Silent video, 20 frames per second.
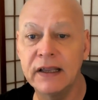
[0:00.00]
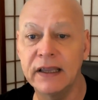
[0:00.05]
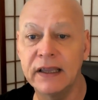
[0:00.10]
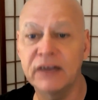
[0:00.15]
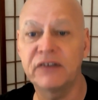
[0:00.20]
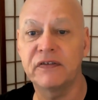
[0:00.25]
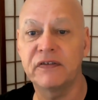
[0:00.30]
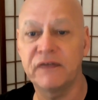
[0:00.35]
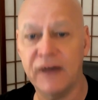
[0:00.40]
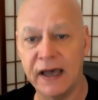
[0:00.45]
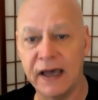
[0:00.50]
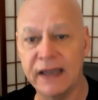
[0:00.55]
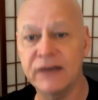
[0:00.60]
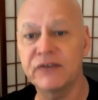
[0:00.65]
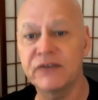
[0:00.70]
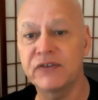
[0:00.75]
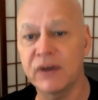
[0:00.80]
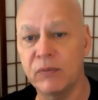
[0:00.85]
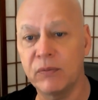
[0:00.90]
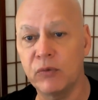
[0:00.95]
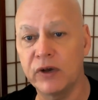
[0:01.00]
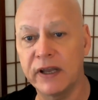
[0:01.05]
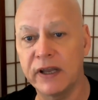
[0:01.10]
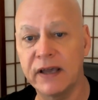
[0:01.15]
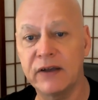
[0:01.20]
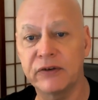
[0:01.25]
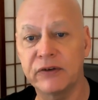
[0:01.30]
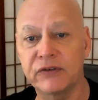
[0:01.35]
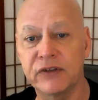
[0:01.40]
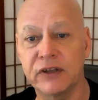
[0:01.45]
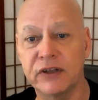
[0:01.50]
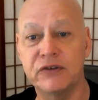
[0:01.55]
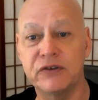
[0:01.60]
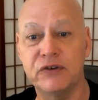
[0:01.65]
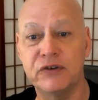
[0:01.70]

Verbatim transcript: is find someone else that's